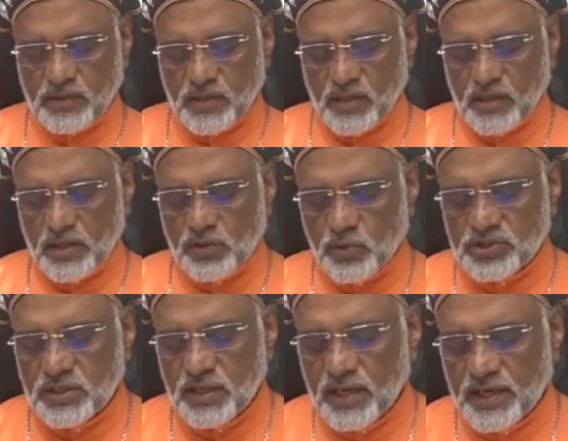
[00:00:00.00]
He was
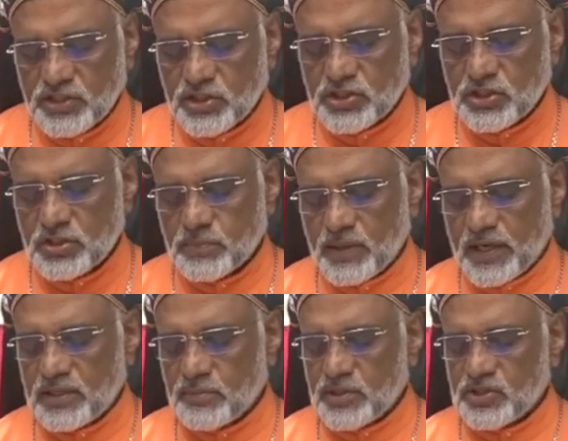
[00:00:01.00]
enlightened by the
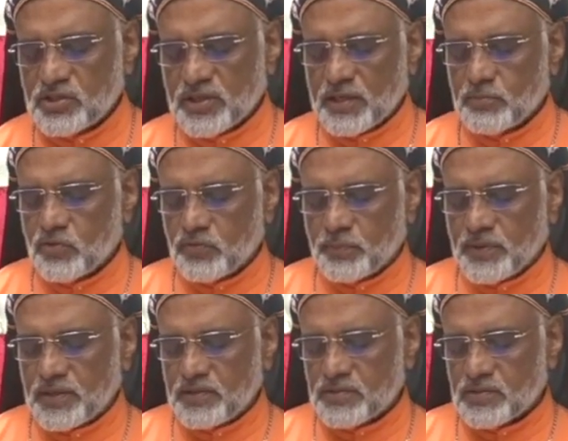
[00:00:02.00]
missionary
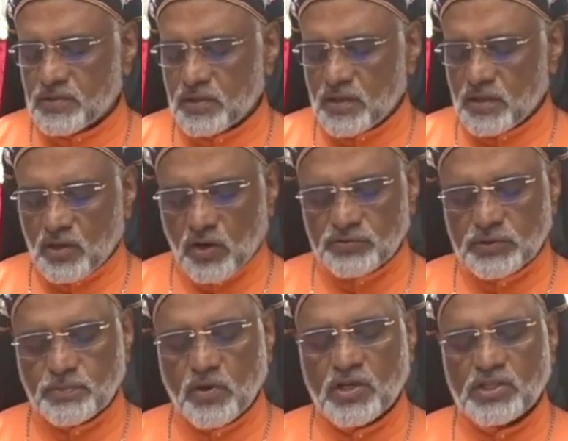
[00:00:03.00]
movements of the
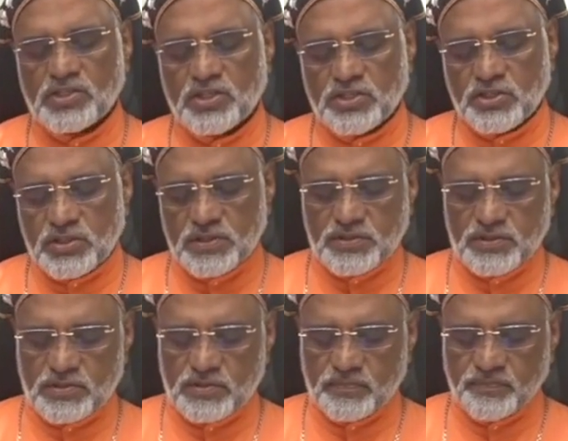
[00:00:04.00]
Protestant churches
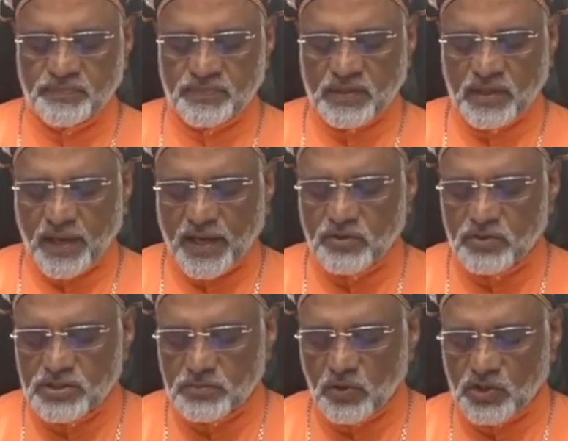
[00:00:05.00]
and was
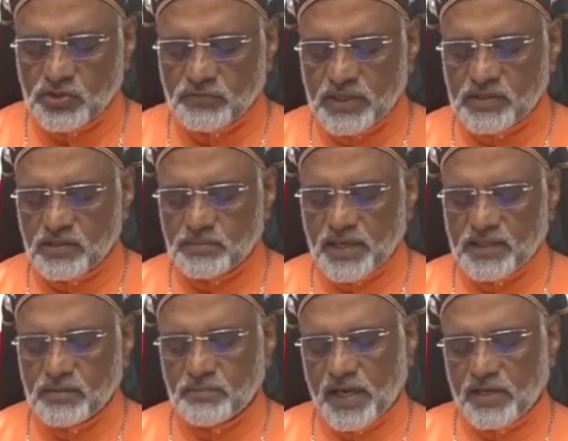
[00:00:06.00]
motivated by the
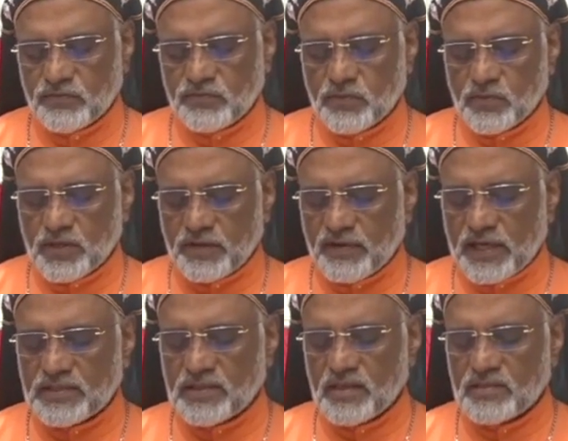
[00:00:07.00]
manifold
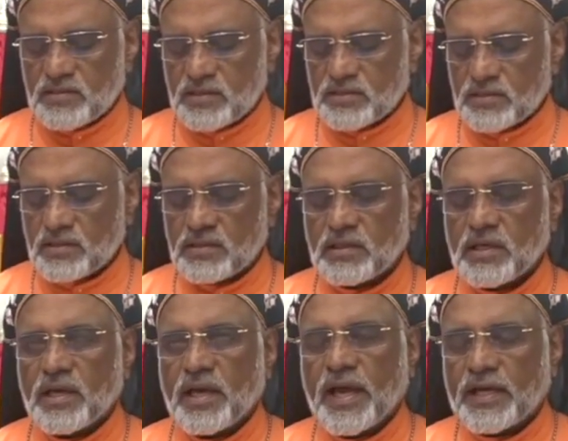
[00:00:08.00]
evangelization
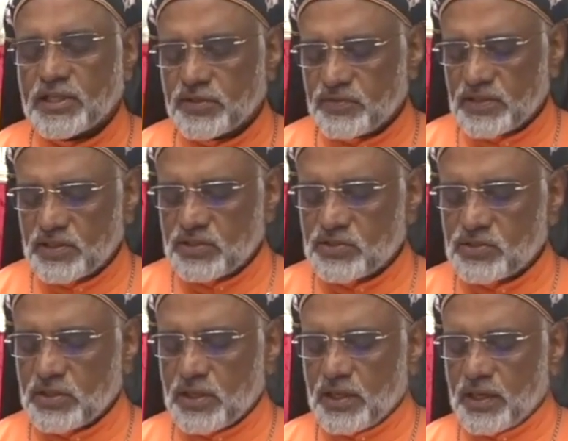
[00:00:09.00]
activities
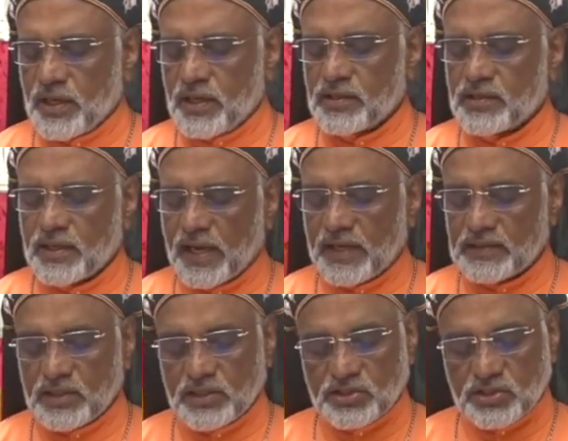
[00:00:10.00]
in the
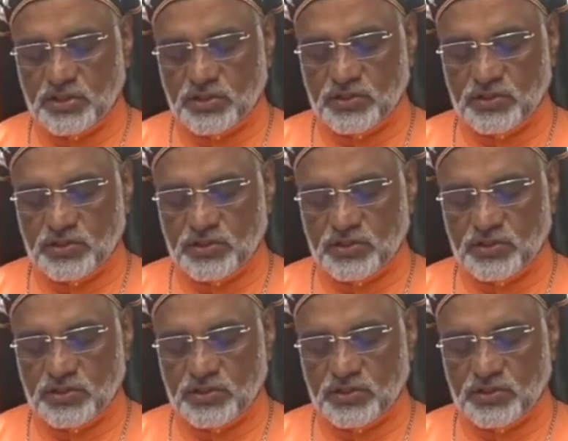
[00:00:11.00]
Catholic Church.